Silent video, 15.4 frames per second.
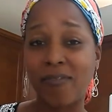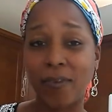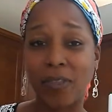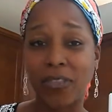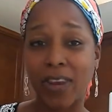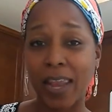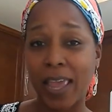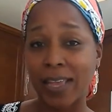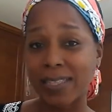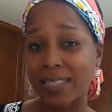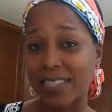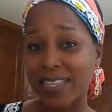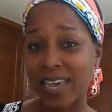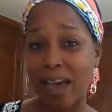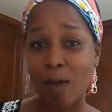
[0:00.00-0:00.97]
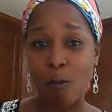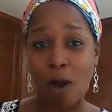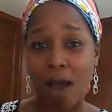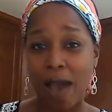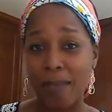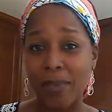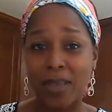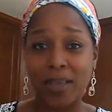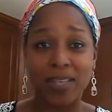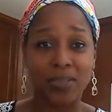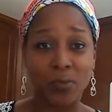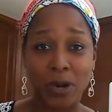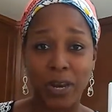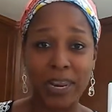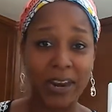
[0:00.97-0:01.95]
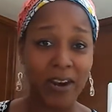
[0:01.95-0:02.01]
for the next DIY because
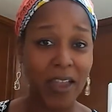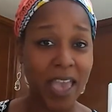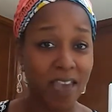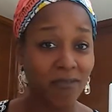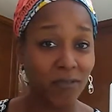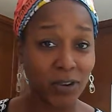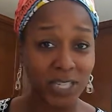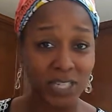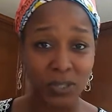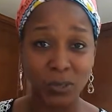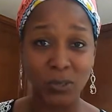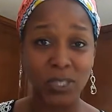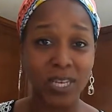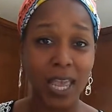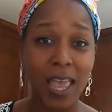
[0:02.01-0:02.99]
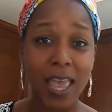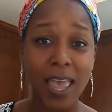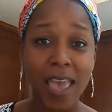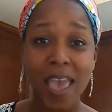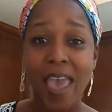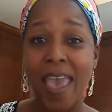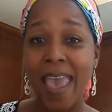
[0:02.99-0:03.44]
we're here every Tuesday